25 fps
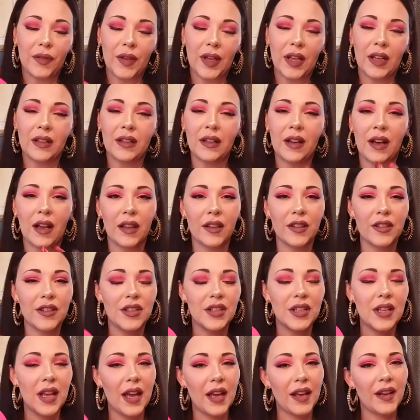acknowledge
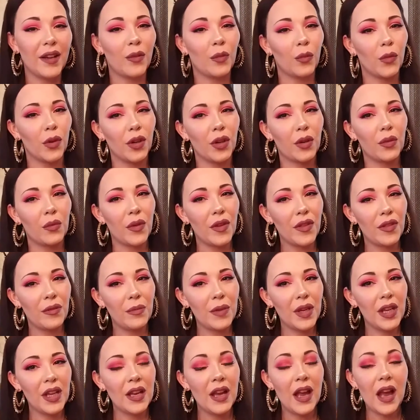that and work with
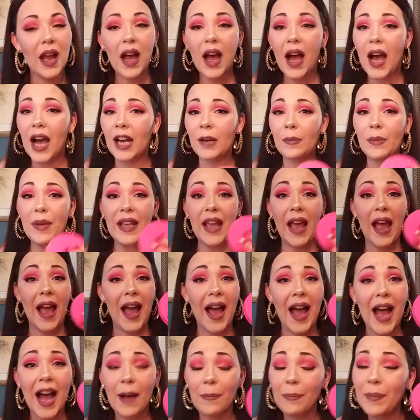me. I'd be
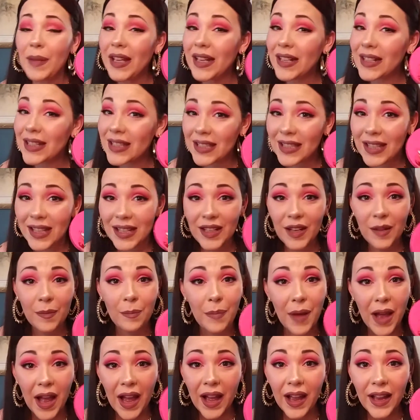happy to send it
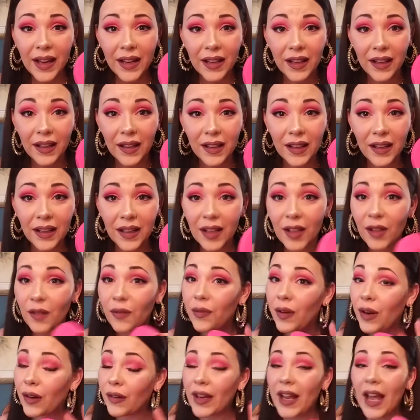back.
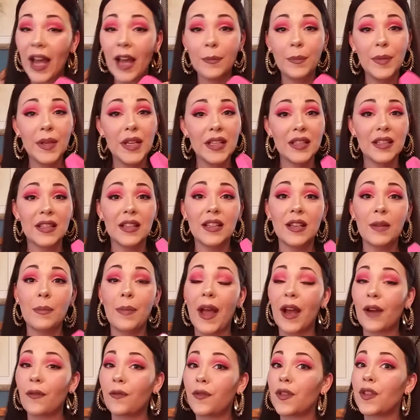Very happy to send it
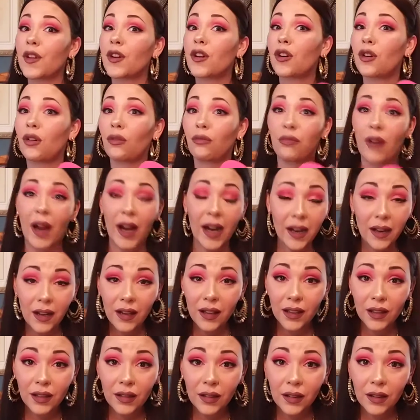back for the correct
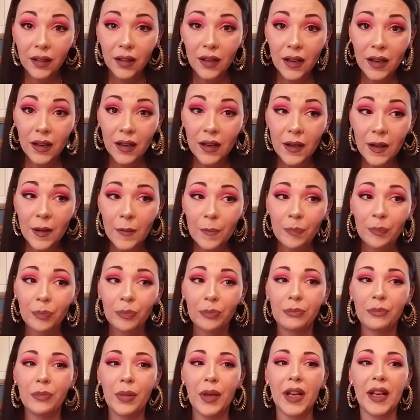color.
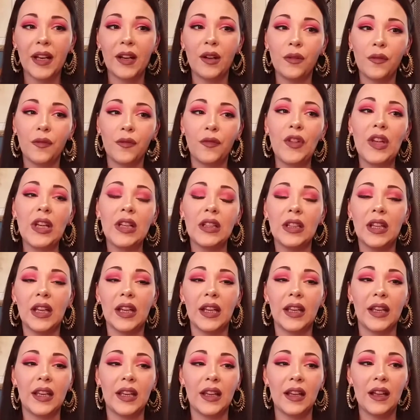But I don't feel
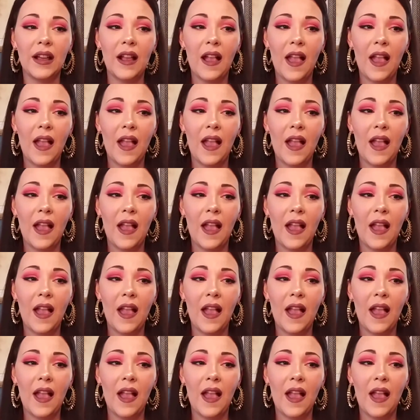like